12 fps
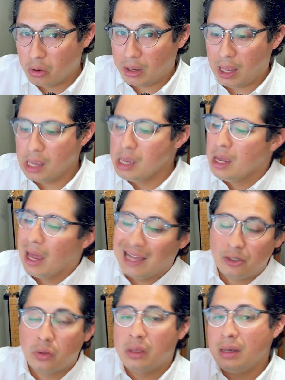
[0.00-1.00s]
okay?
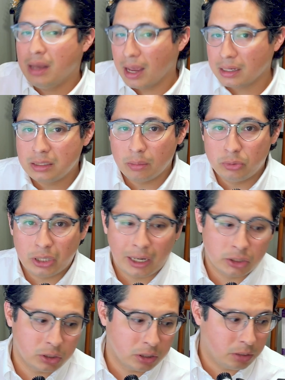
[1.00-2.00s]
And so the next
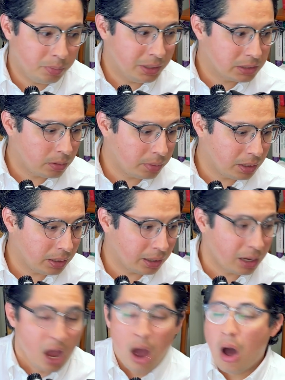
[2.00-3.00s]
objection could be something
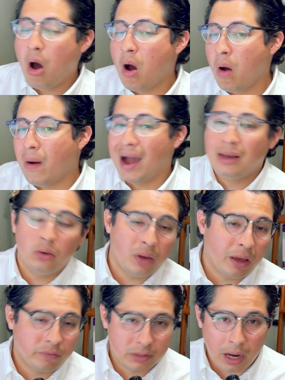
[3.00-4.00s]
like, oh, I don't
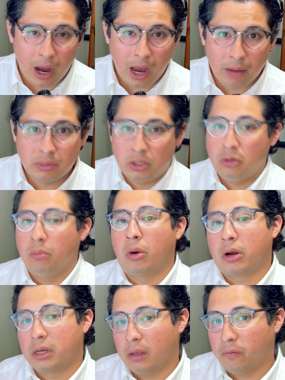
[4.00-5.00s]
have time to do
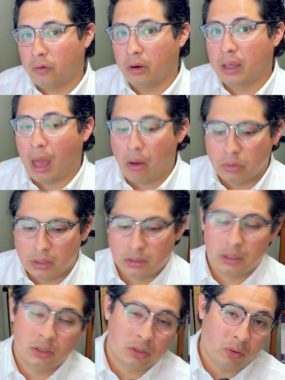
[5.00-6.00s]
marketing for
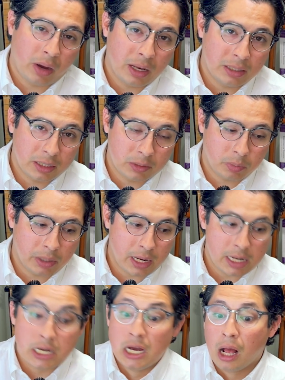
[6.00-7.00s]
accountants. And so I'd
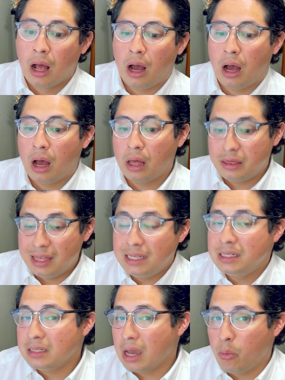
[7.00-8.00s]
explain,
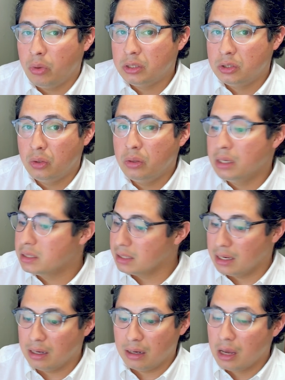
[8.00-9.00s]
this is how we do this
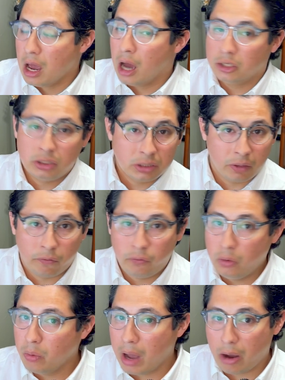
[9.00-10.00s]
in just a
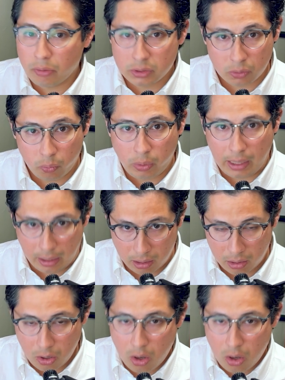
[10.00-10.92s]
few hours a week.